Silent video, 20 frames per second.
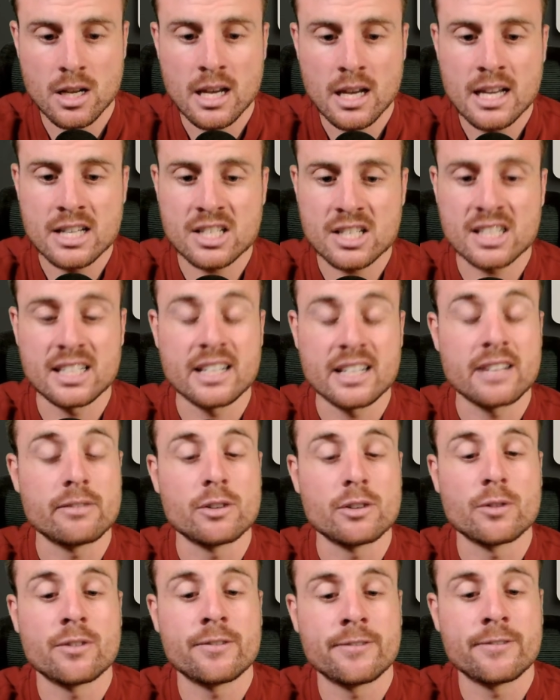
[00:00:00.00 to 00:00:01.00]
It's going to give you
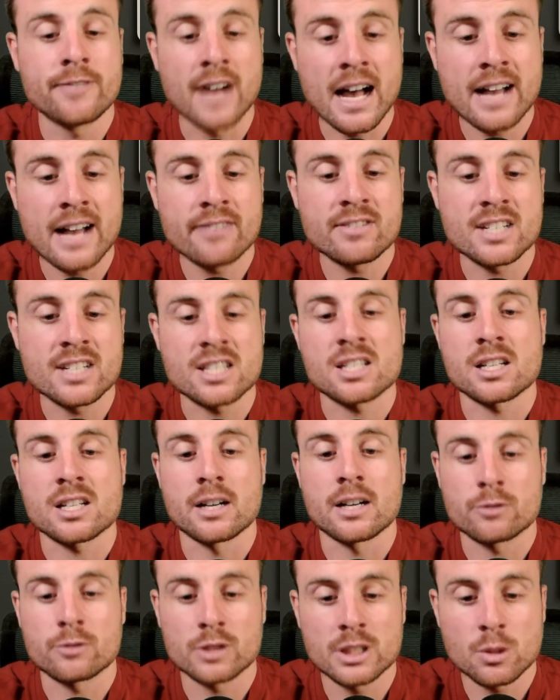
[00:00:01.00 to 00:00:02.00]
5
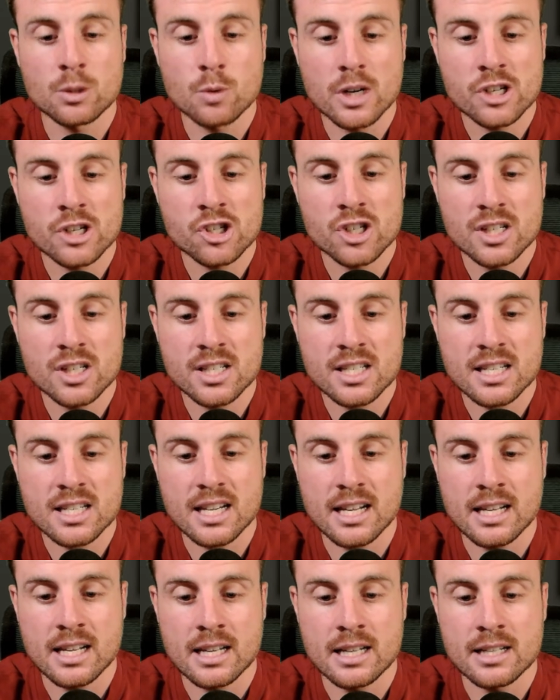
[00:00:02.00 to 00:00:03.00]
discovery questions
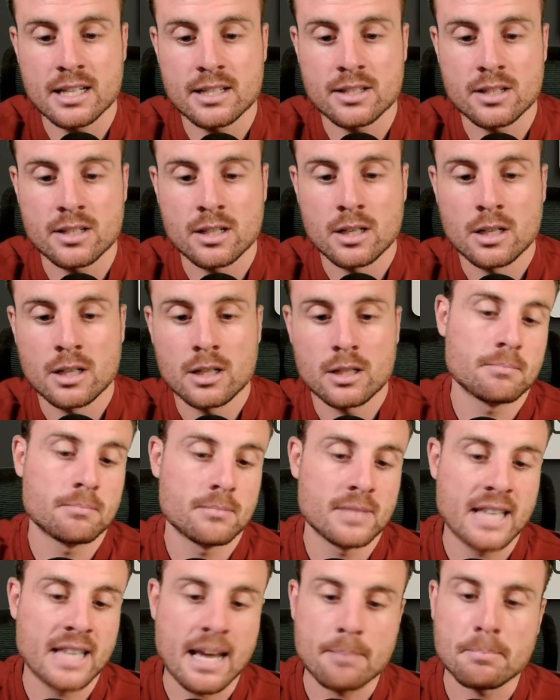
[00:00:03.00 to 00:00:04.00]
and
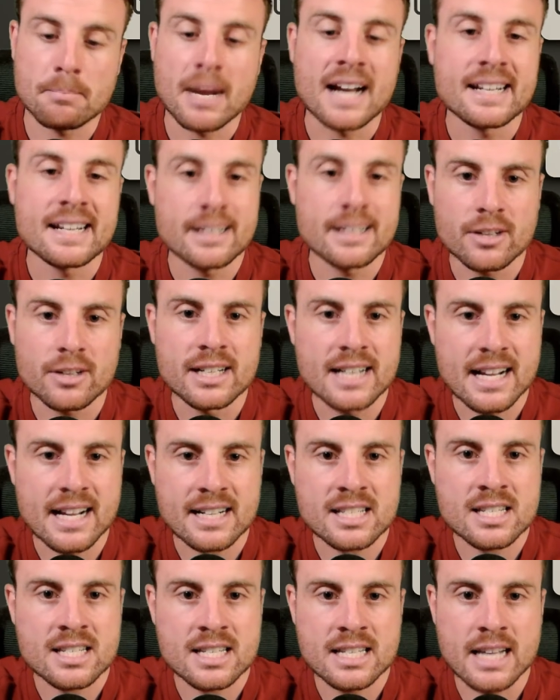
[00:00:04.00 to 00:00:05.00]
that binary
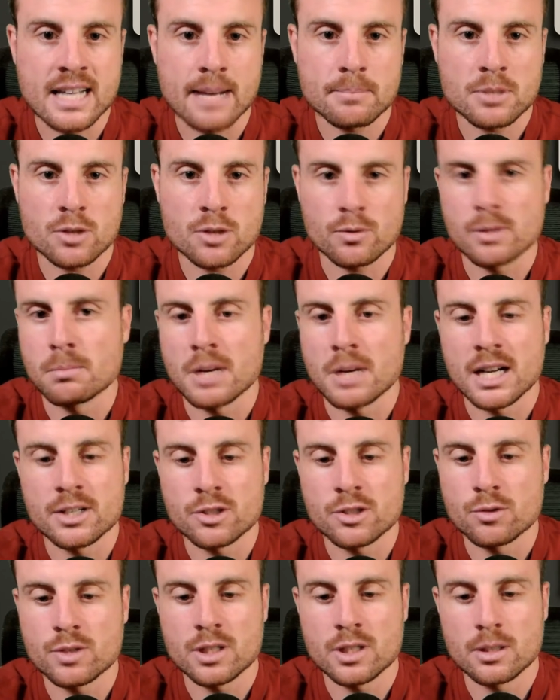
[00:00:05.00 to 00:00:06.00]
next step to remind
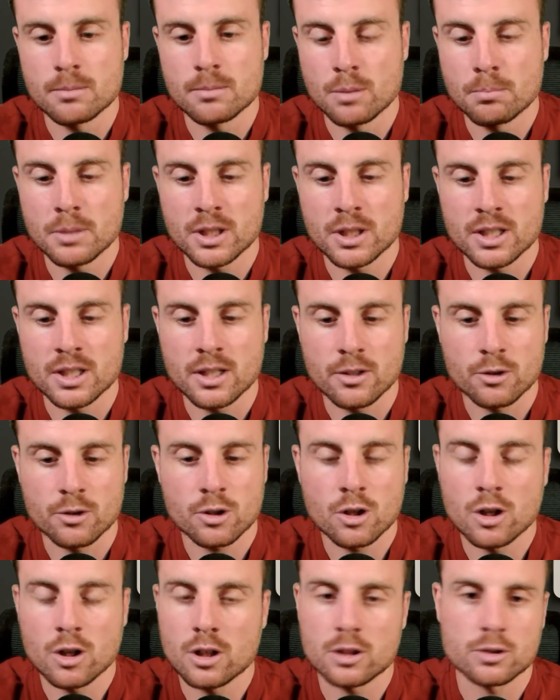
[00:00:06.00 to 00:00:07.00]
you to book another
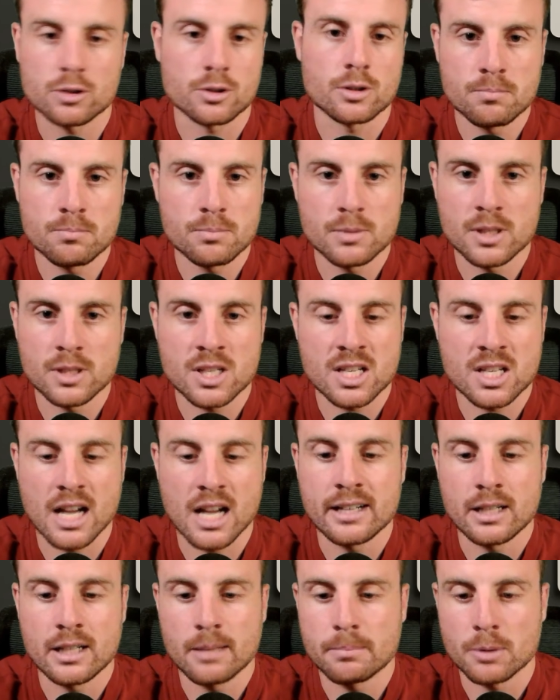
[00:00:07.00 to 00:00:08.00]
call or to
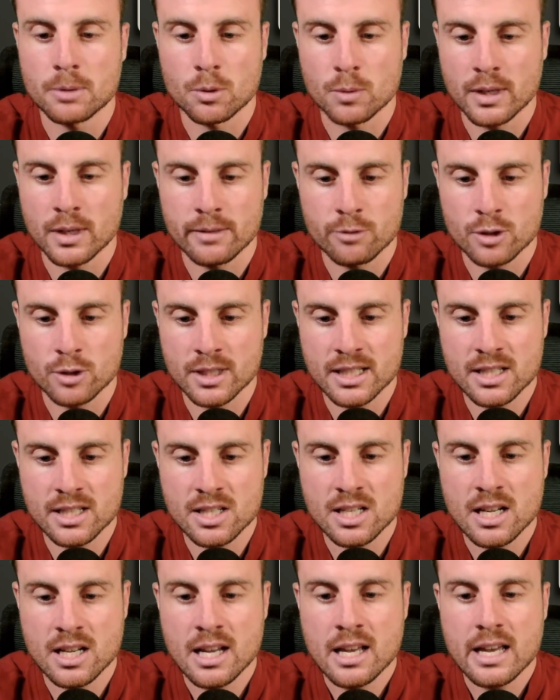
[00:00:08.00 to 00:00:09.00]
sign up or whatever it
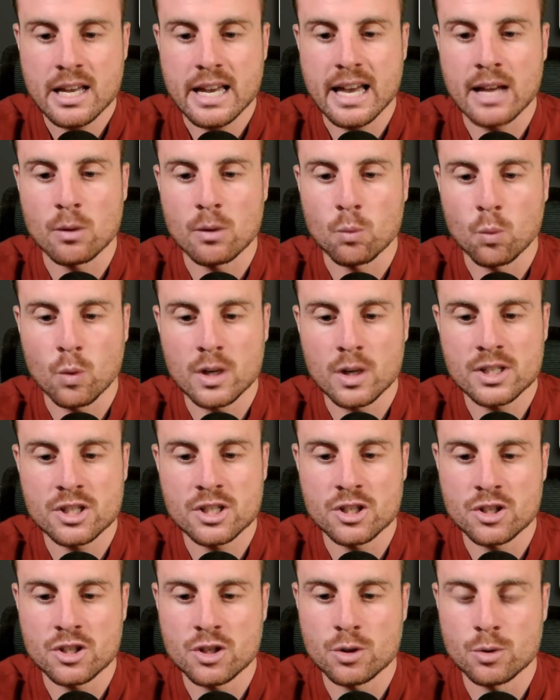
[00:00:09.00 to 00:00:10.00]
is, and 1 to
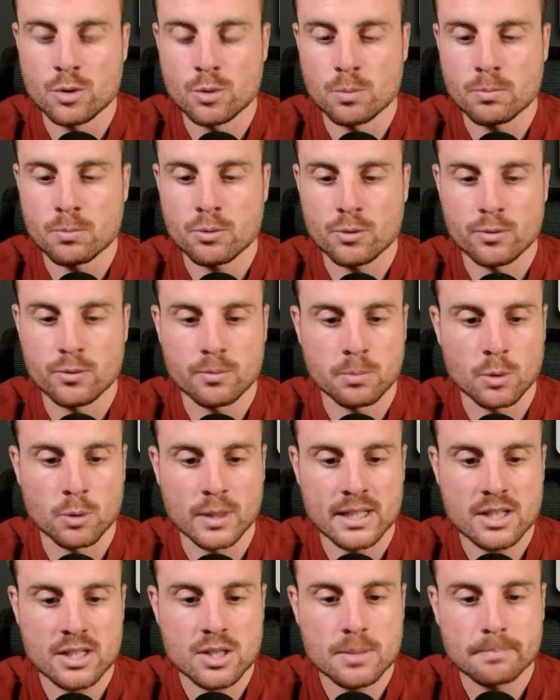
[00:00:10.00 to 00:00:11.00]
2 proof
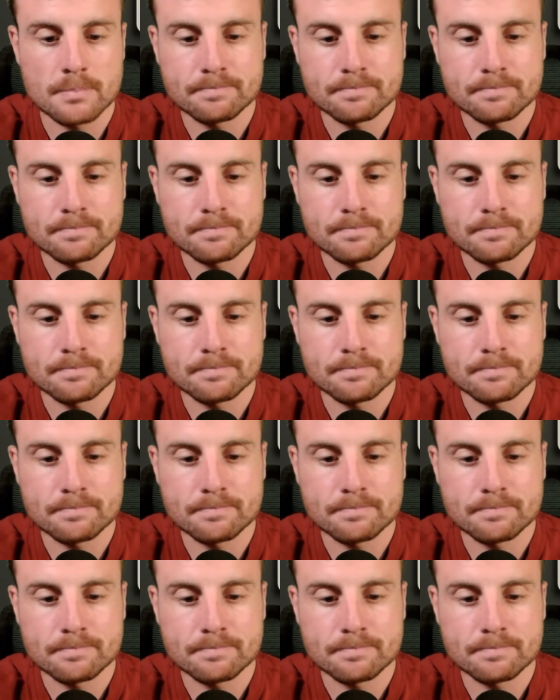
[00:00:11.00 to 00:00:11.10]
points.